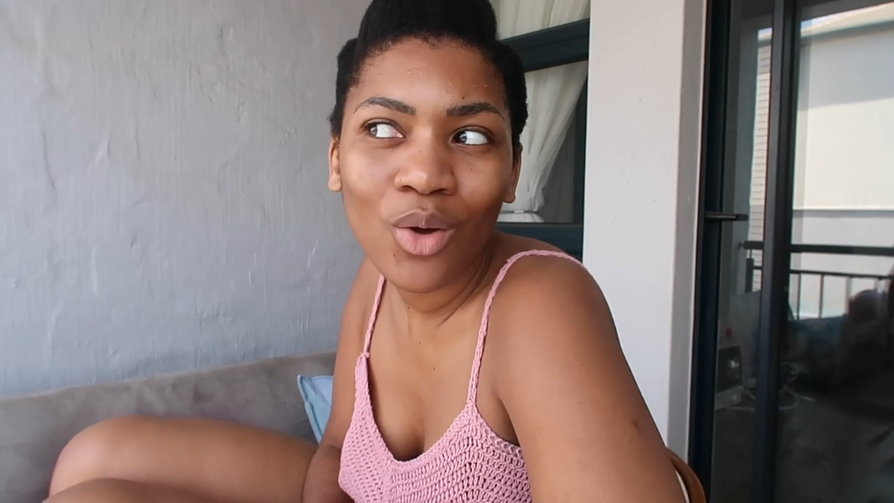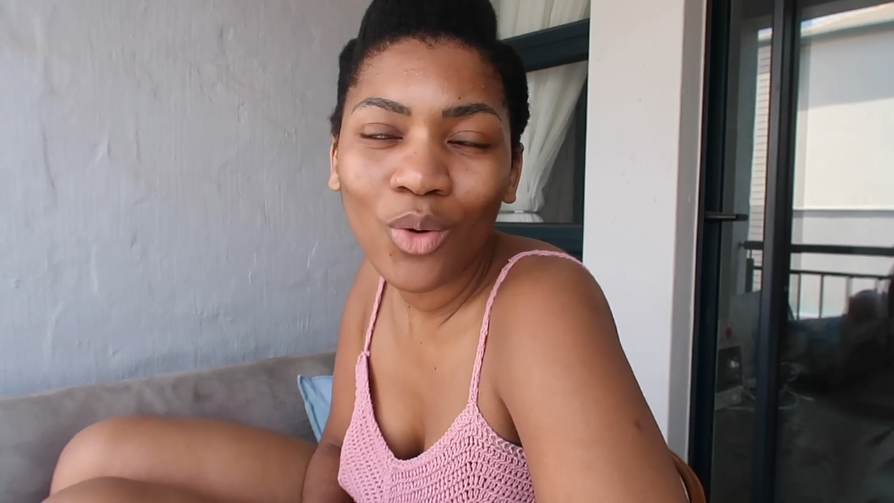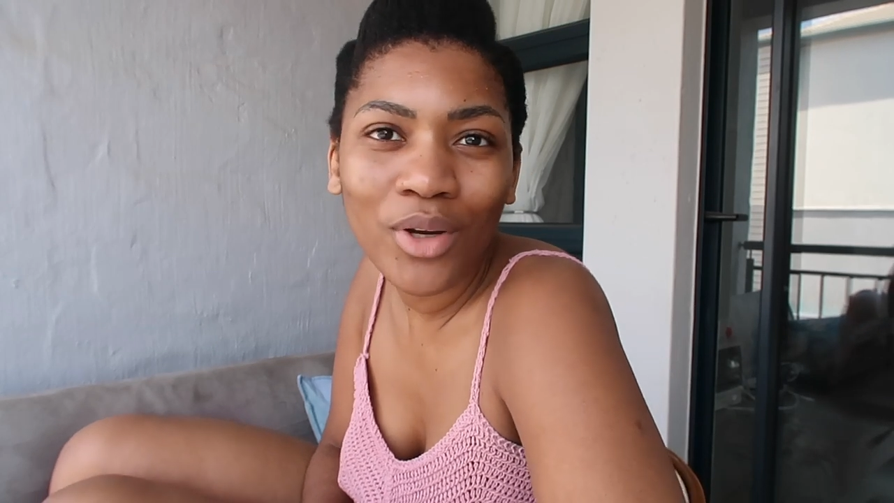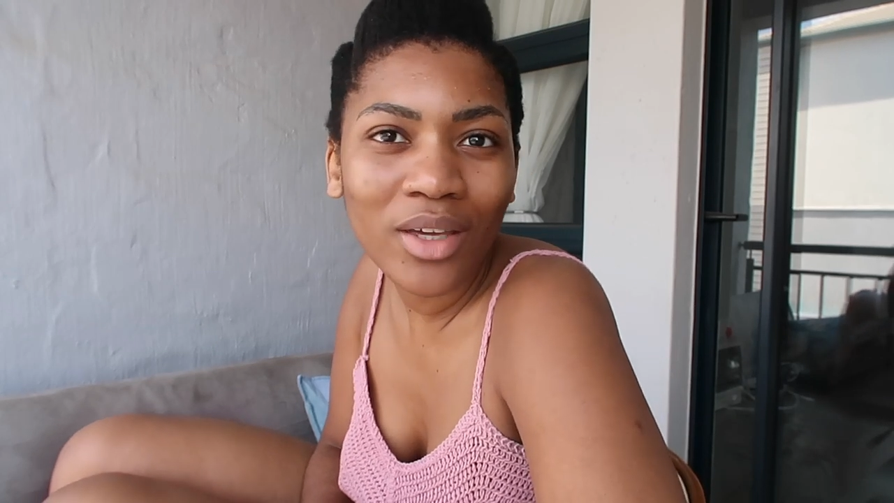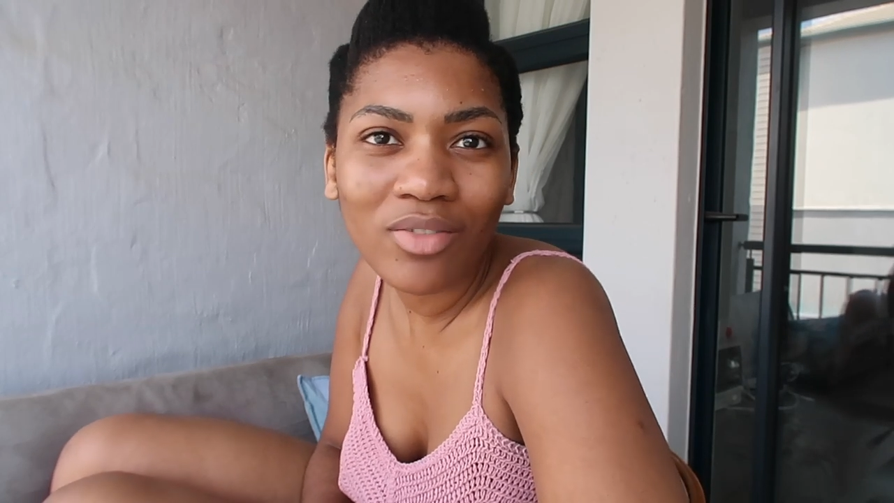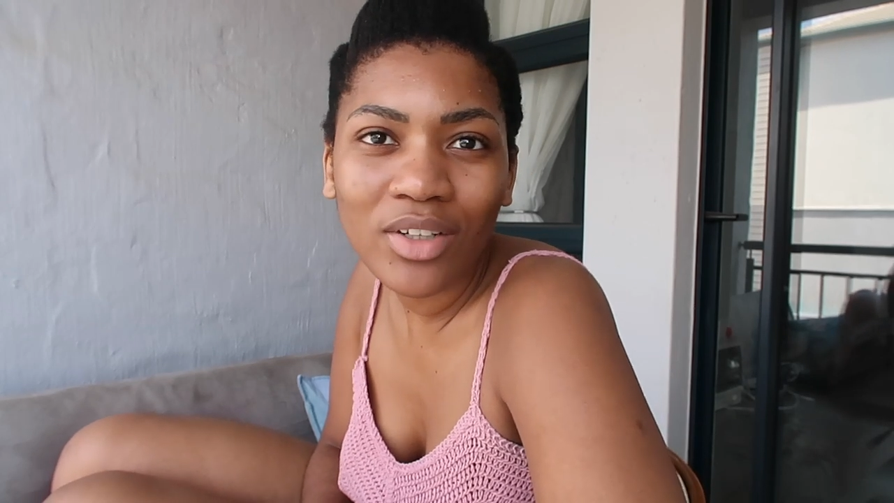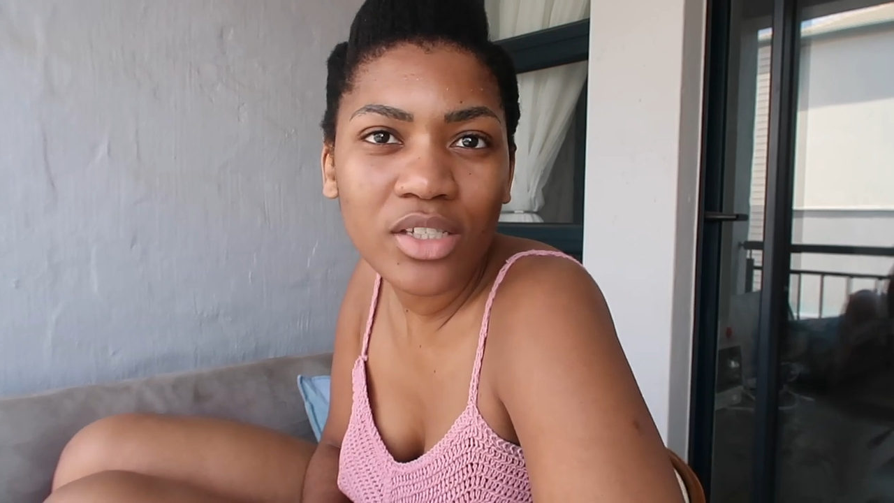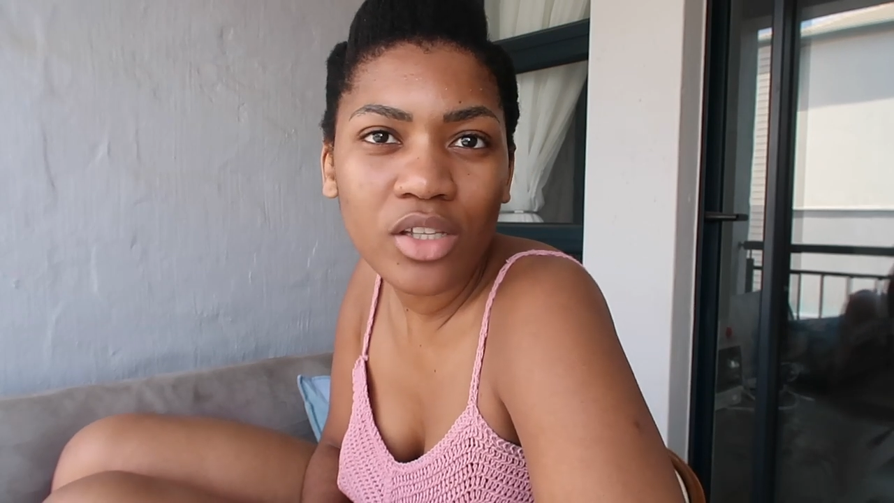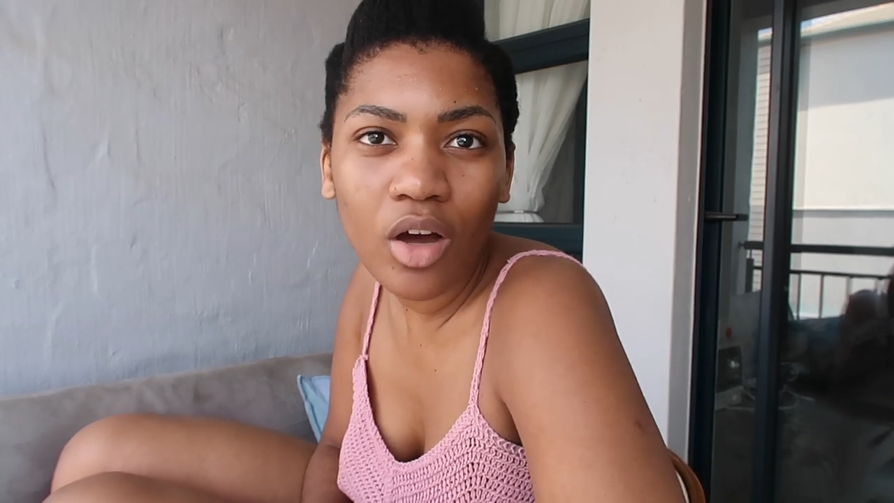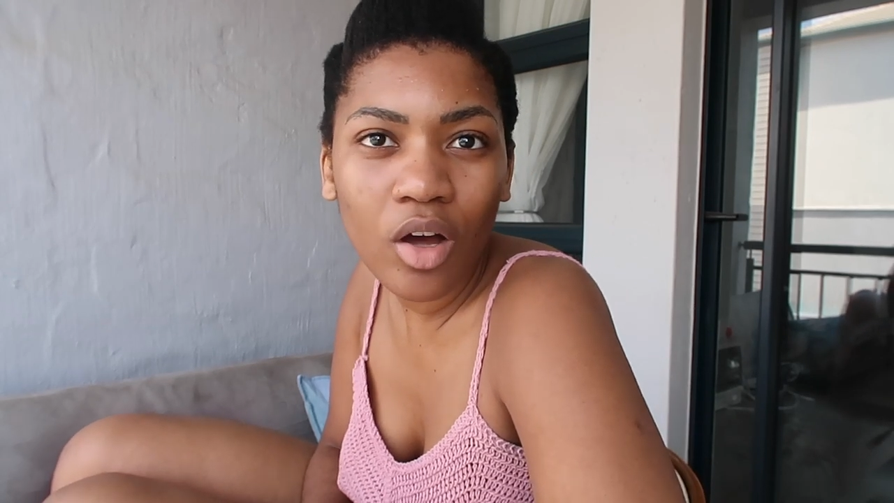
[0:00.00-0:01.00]
or even a
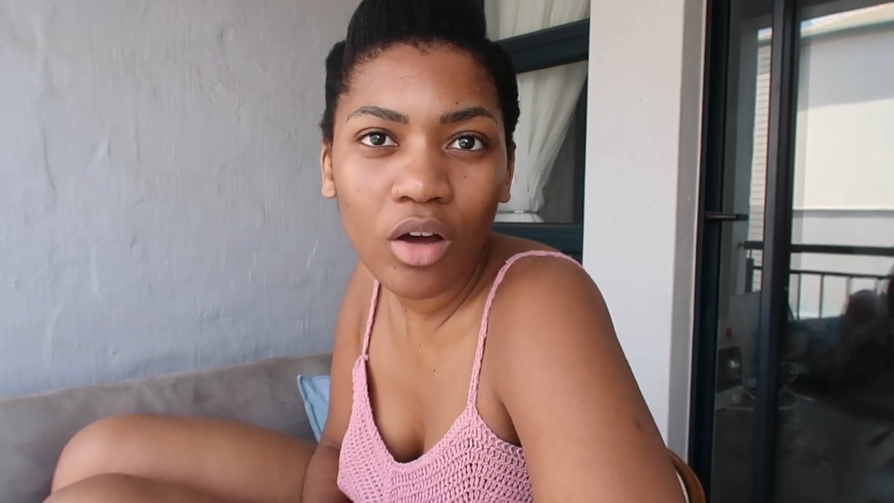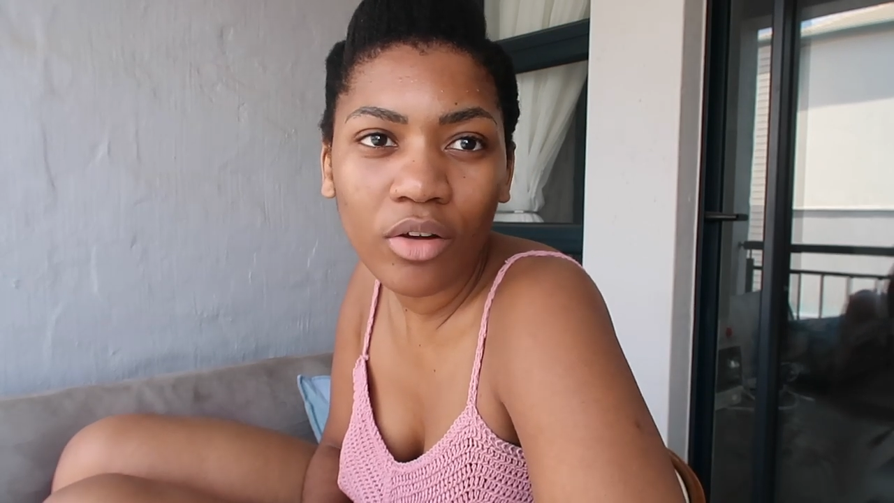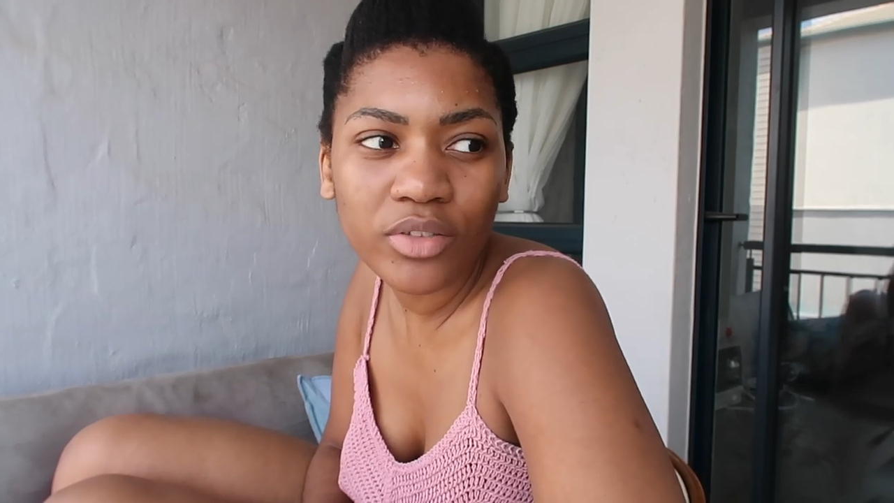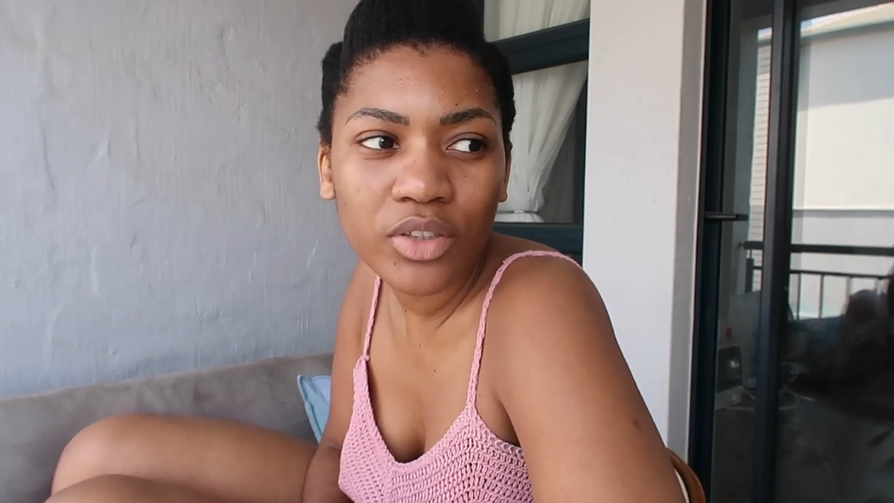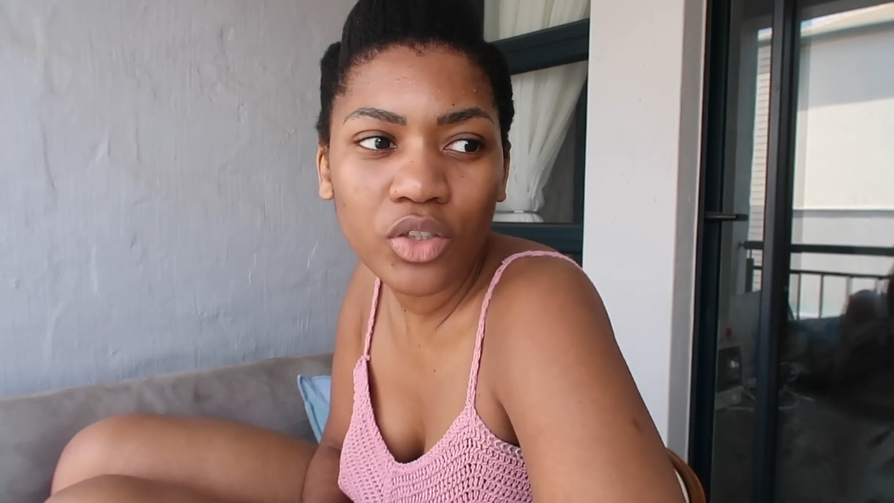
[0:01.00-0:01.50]
scarf.